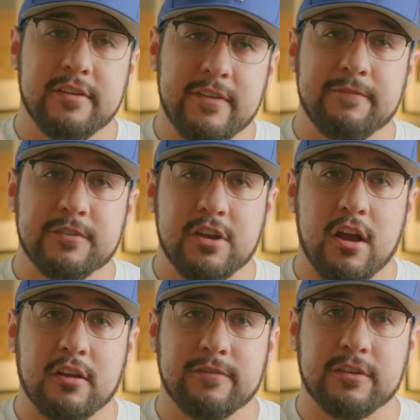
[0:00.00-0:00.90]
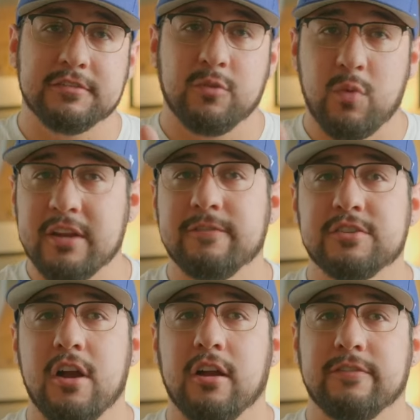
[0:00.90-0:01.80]
event photographers, wedding
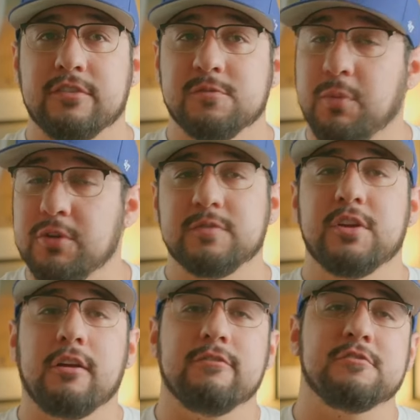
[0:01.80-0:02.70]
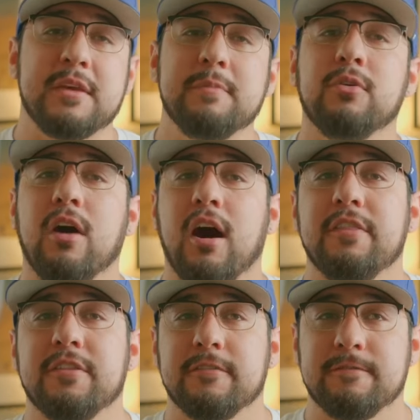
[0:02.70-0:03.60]
photographers, sports photographers, people
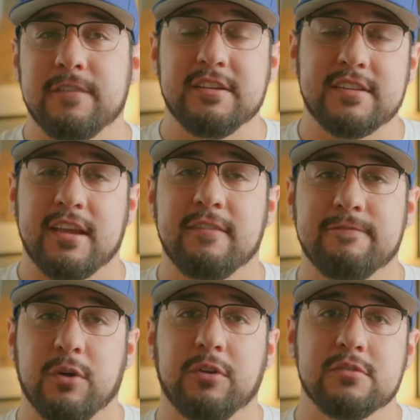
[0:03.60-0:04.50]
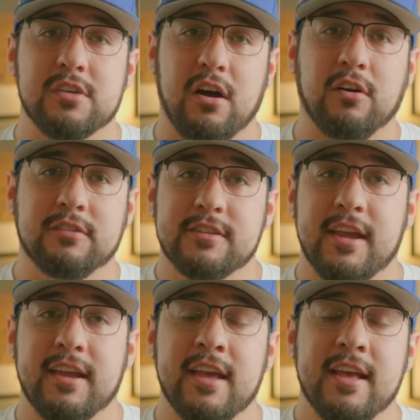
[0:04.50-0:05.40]
on their feet taking photos all
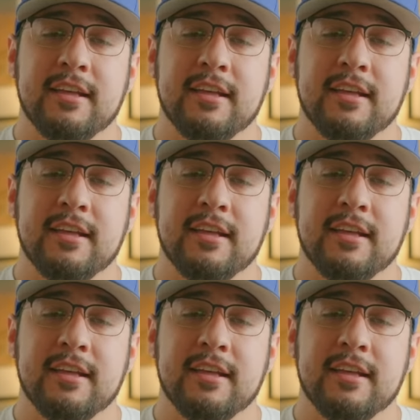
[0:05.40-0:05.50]
day.